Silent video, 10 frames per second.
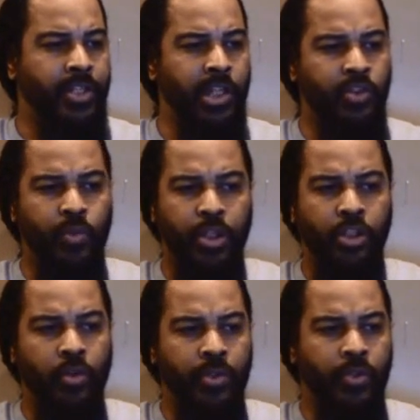So I just want to
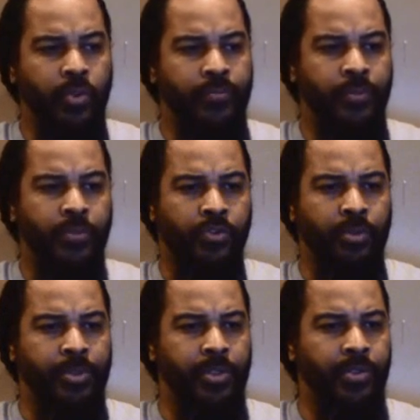go into a few
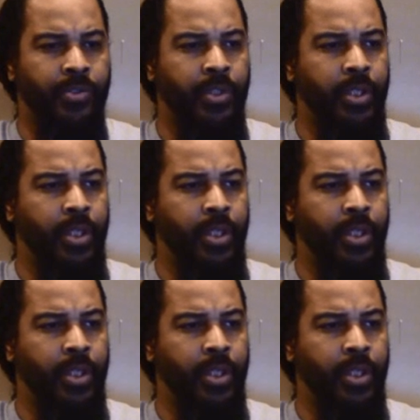scriptures